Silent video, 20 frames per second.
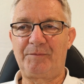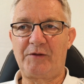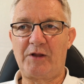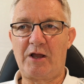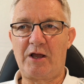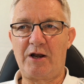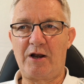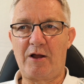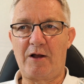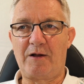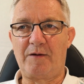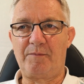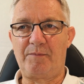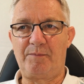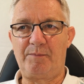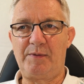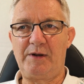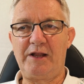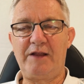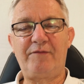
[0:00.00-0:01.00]
and I
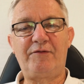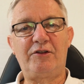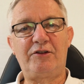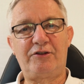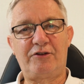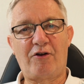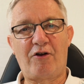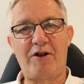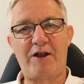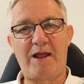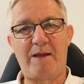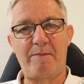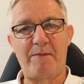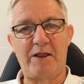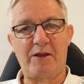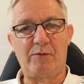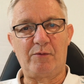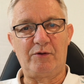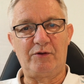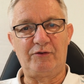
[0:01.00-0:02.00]
believe the
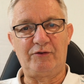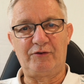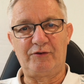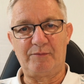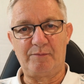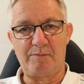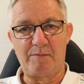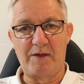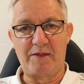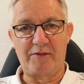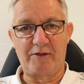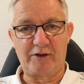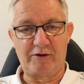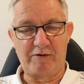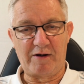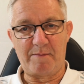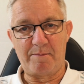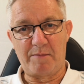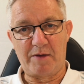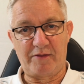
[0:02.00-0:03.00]
dynamic was mother,
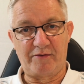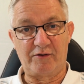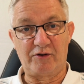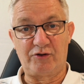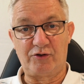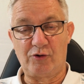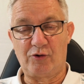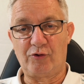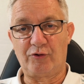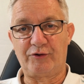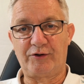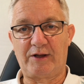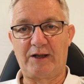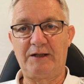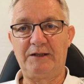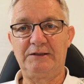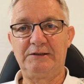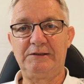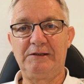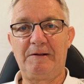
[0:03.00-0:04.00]
grandmother, daughter,
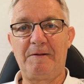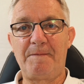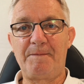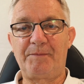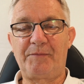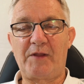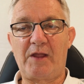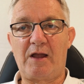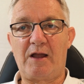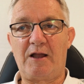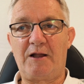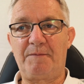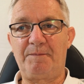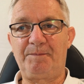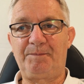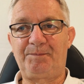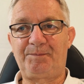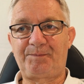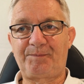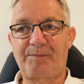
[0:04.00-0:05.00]

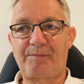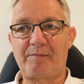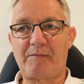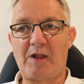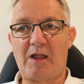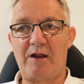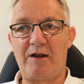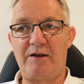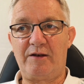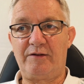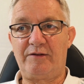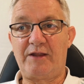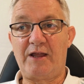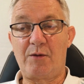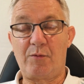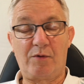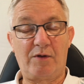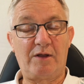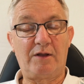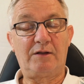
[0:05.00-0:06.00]
and they
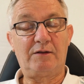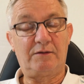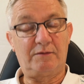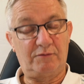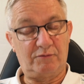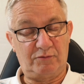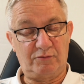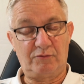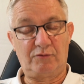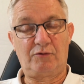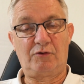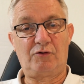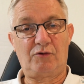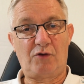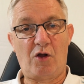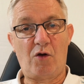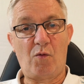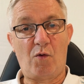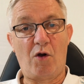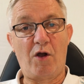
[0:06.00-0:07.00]
were
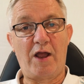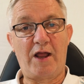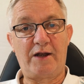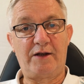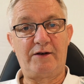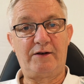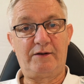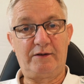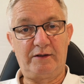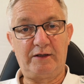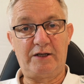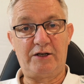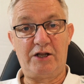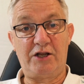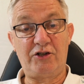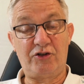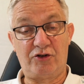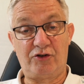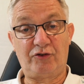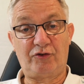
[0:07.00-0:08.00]

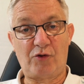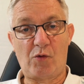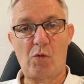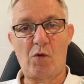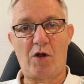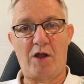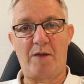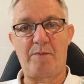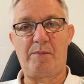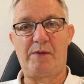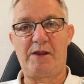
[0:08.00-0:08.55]
indigenous Hawaiian